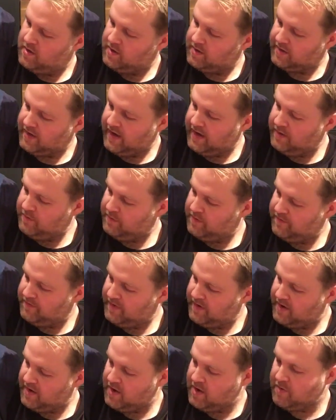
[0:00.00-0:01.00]
again with
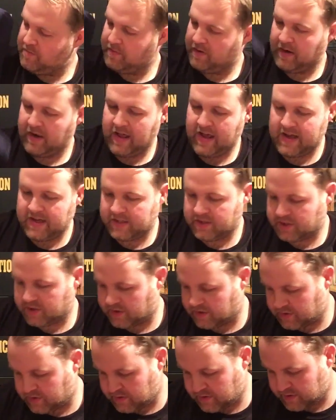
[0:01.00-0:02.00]
the um, large
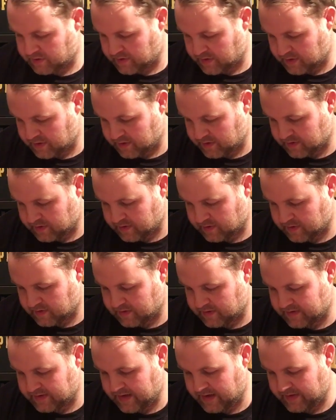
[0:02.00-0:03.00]
on so I will just
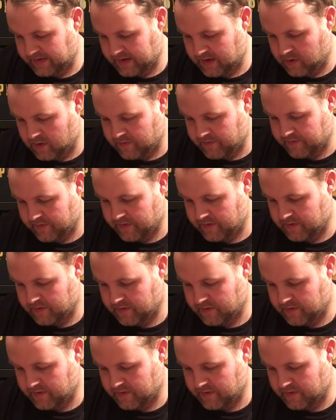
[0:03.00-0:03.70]
take that off